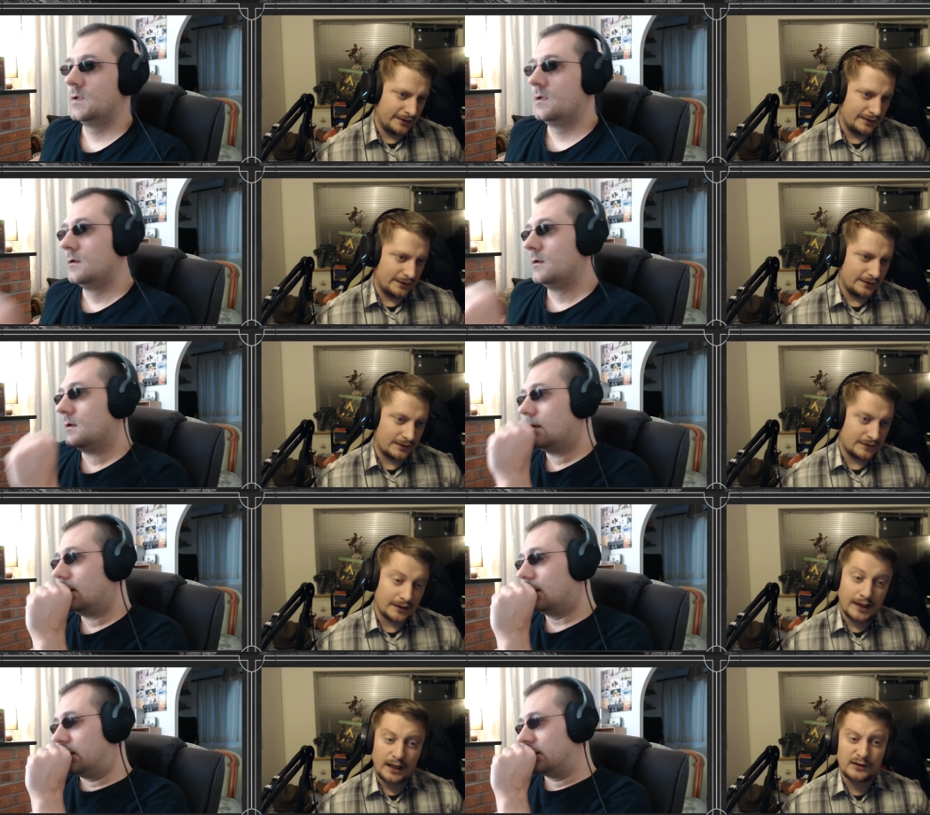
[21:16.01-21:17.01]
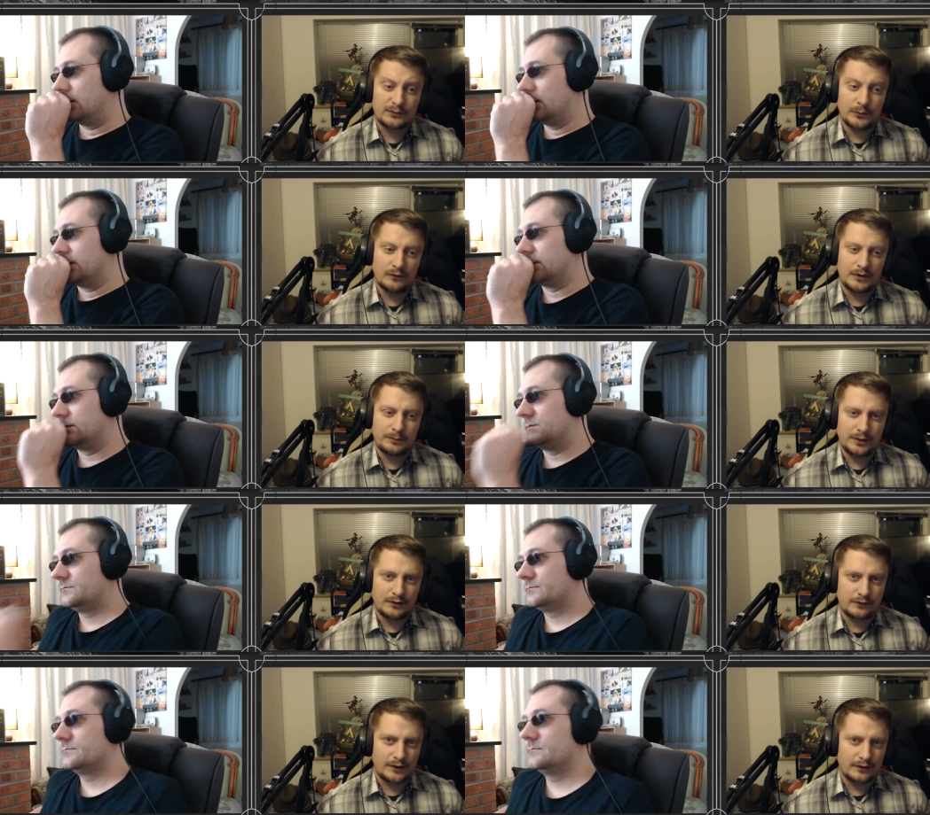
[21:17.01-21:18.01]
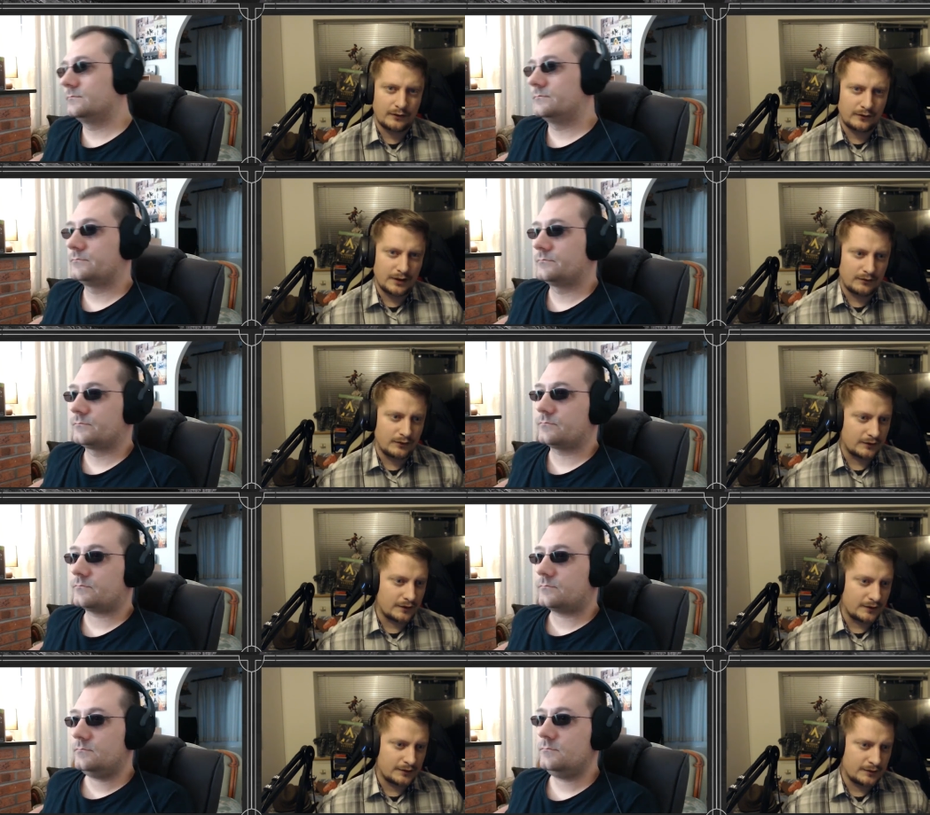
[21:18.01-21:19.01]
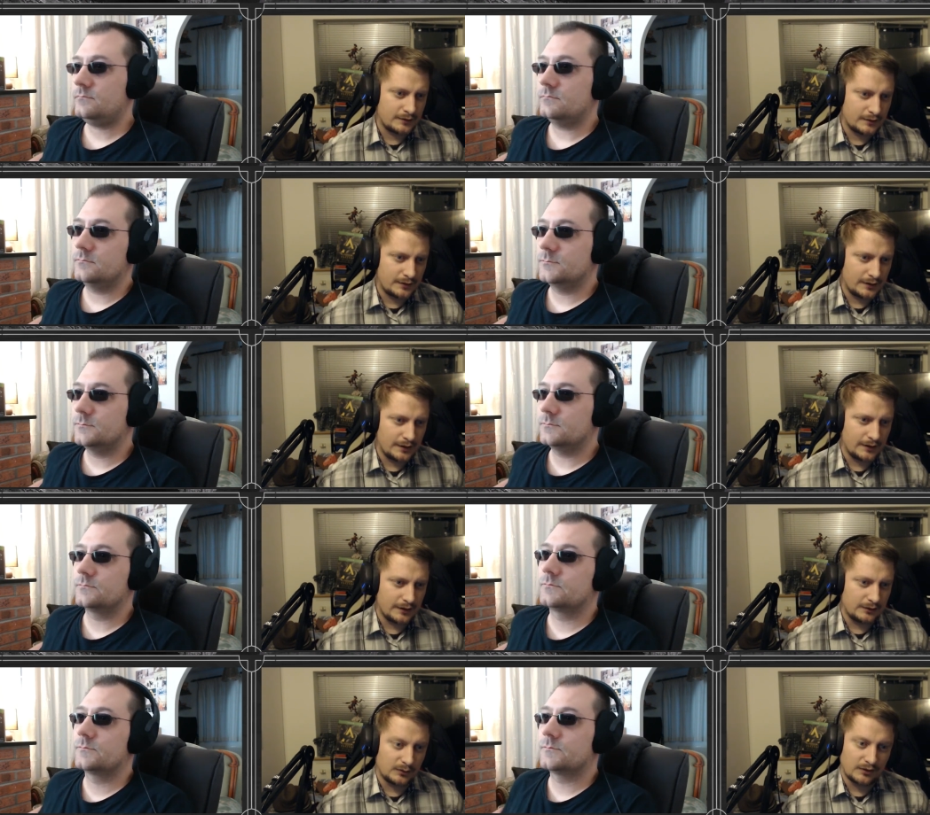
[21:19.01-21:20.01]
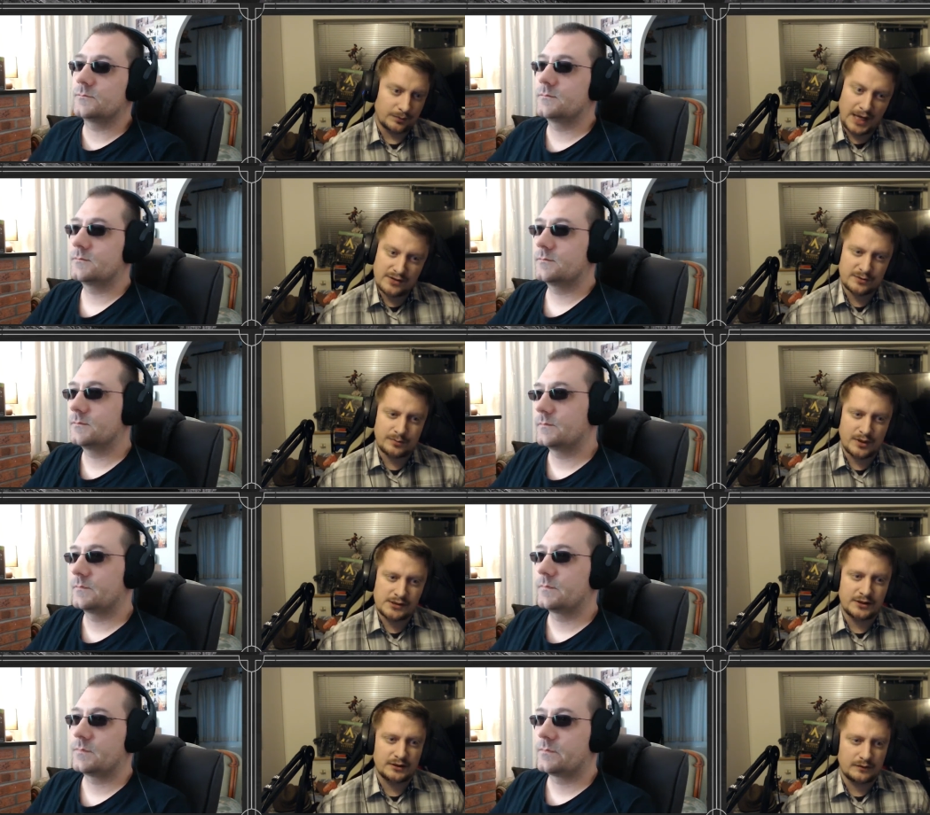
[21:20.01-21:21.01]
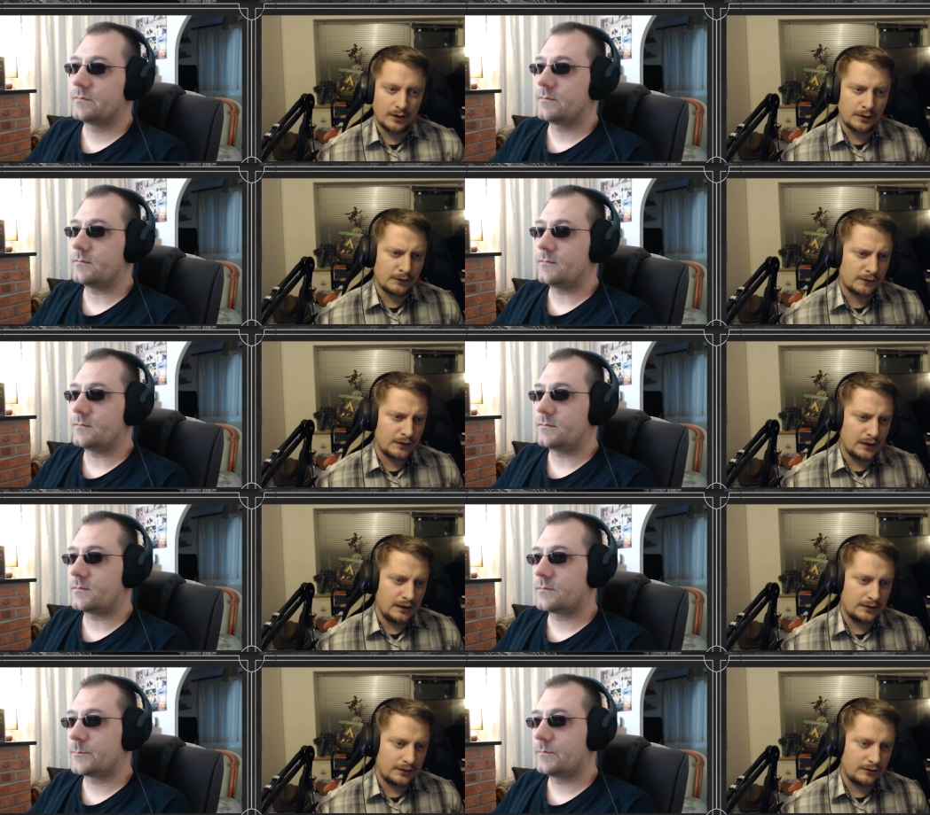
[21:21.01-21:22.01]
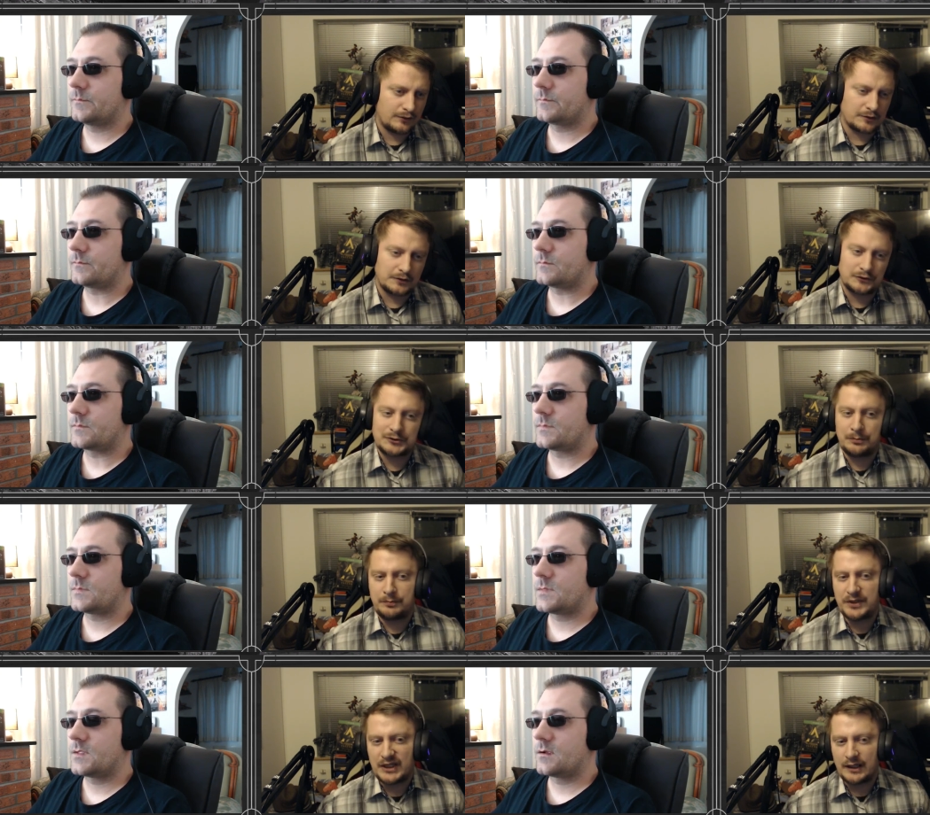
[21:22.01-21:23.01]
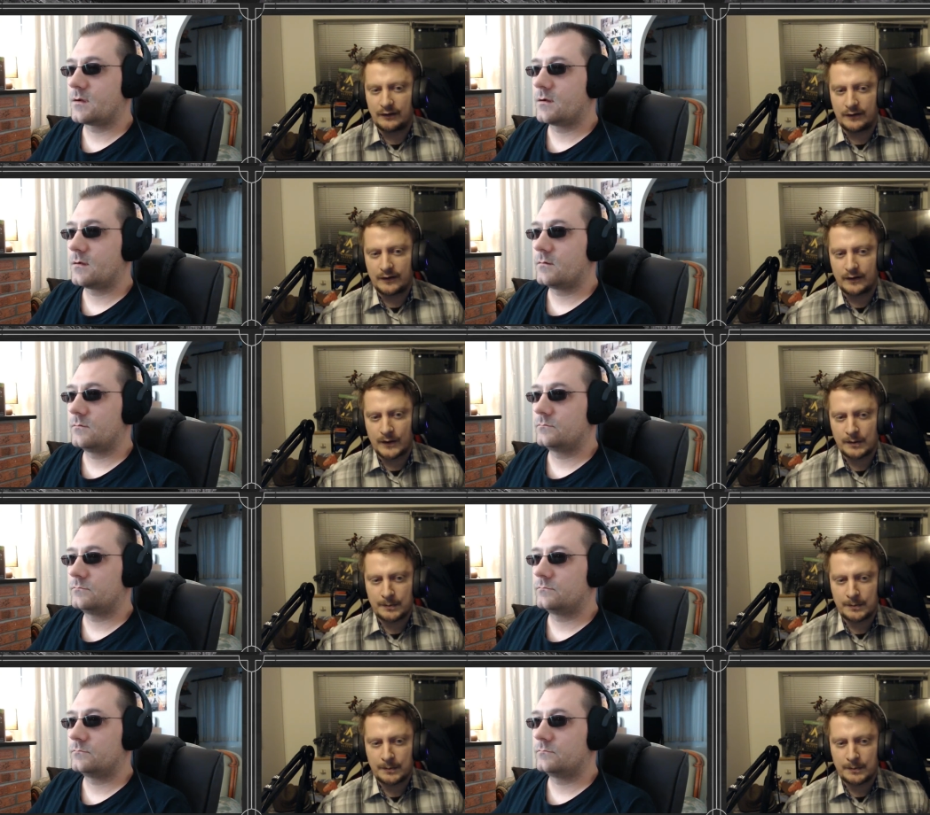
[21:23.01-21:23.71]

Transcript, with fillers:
Speaker 1: it is the last movie Peter Sellers ever starred in. Uh, it was a passion project of his, and it's called Being There.